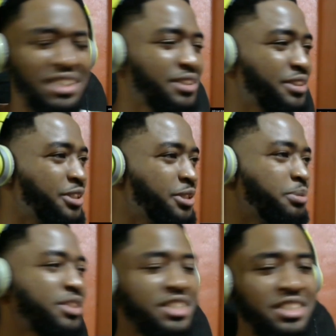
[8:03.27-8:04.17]
Damn,
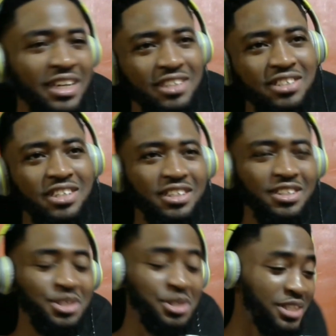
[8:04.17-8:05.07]
this is nice.
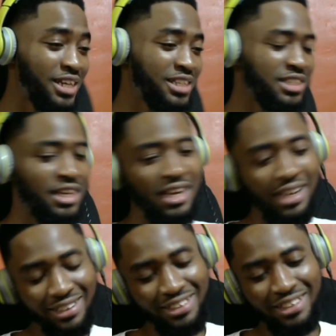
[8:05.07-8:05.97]
This is nice.
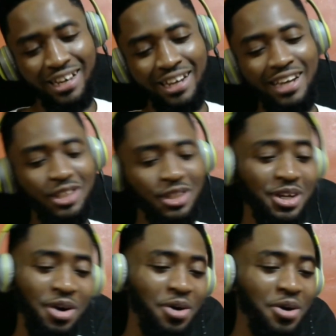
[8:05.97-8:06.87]
And then I like the,
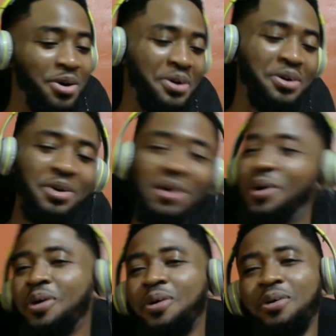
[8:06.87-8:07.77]

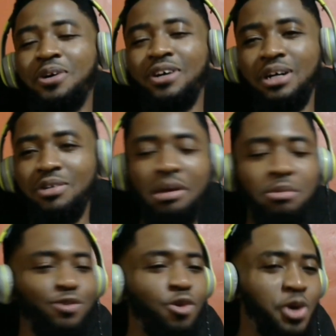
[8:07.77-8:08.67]
right
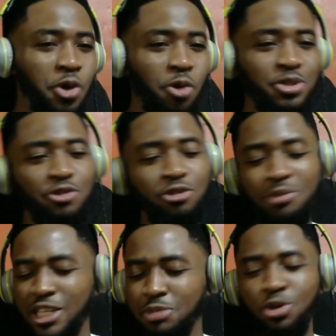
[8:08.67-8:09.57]
before he comes in.
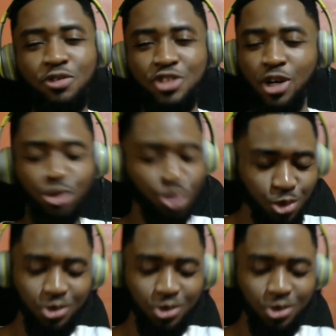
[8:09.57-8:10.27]
Reminds me of Ja Rule.